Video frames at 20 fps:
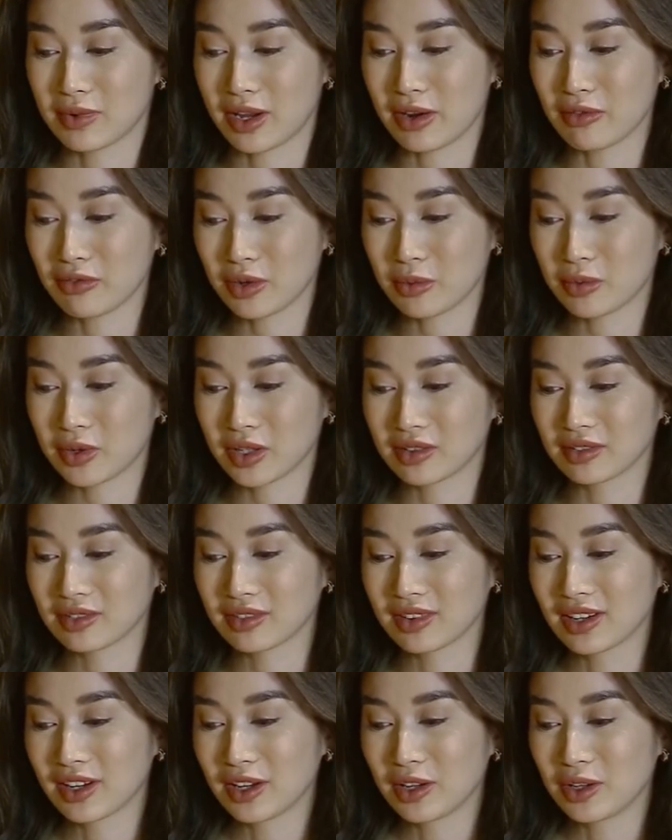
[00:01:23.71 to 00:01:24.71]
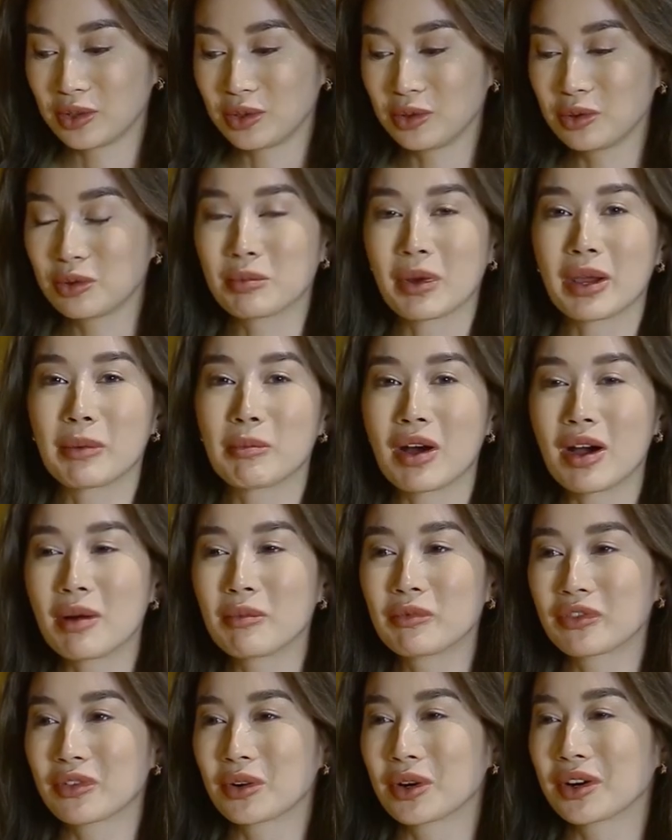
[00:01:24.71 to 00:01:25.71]
everyone knew my
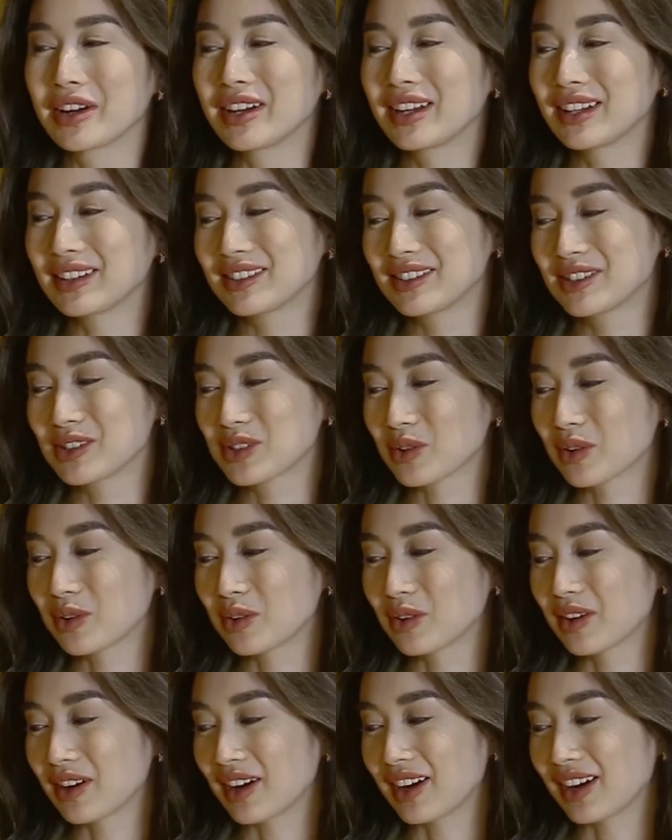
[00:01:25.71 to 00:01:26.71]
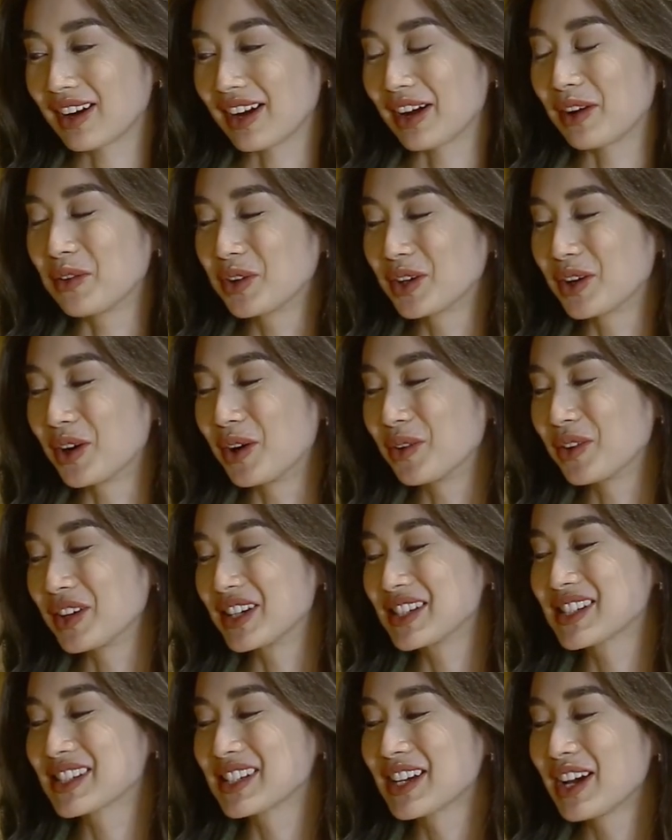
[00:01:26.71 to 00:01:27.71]
mom for it. So I would
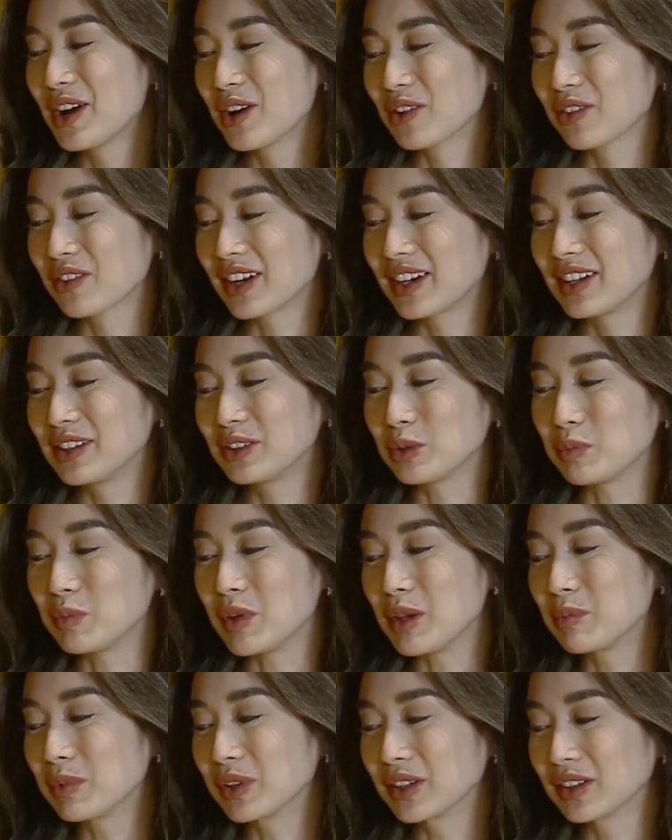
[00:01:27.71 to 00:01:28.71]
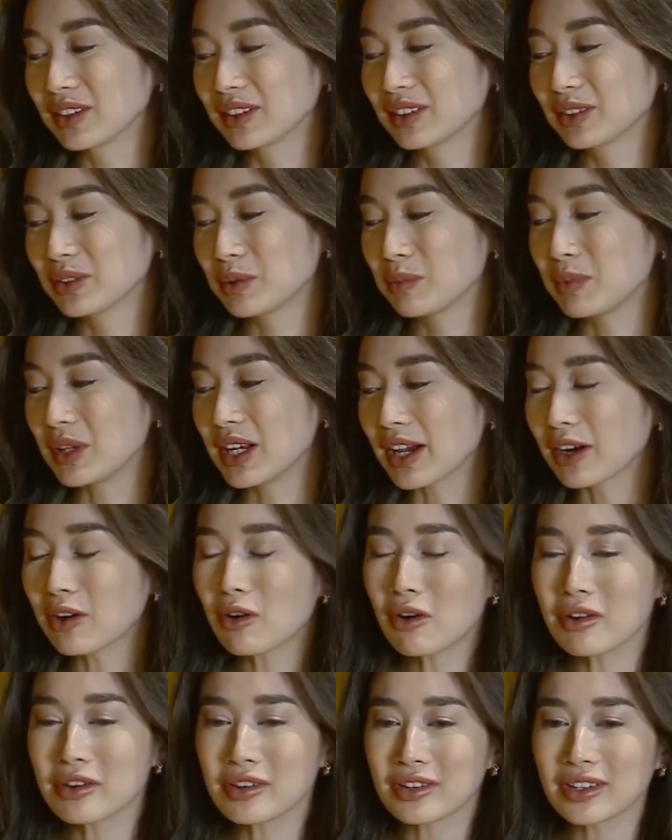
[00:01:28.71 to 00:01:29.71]
always run into people who would be like,
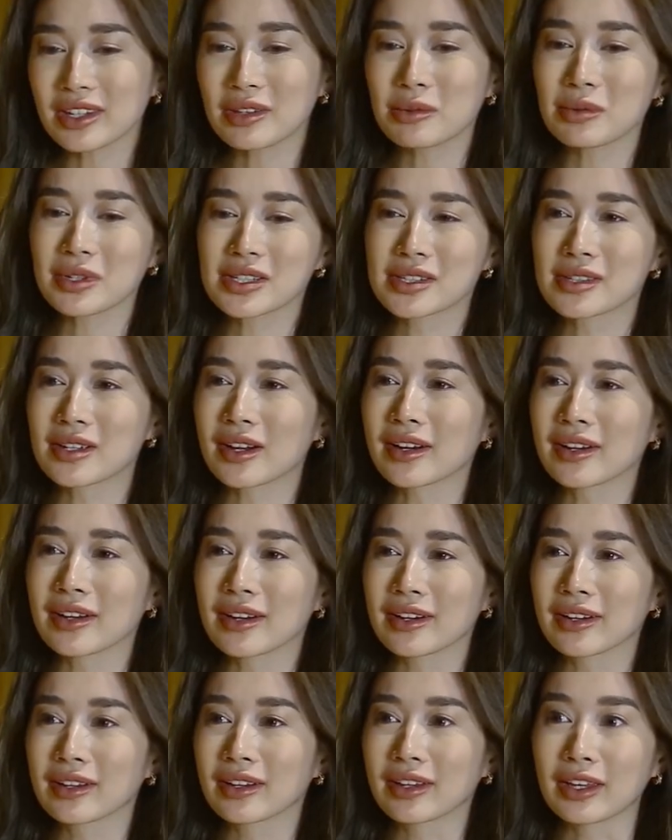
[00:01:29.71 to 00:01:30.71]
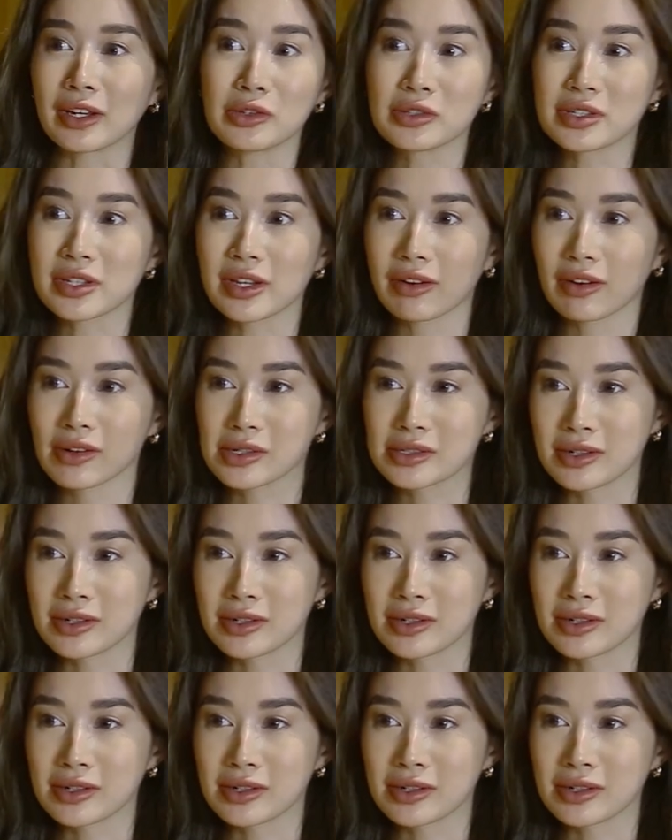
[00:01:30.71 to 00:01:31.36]
oh, you're Iwi's daughter. Can you sing her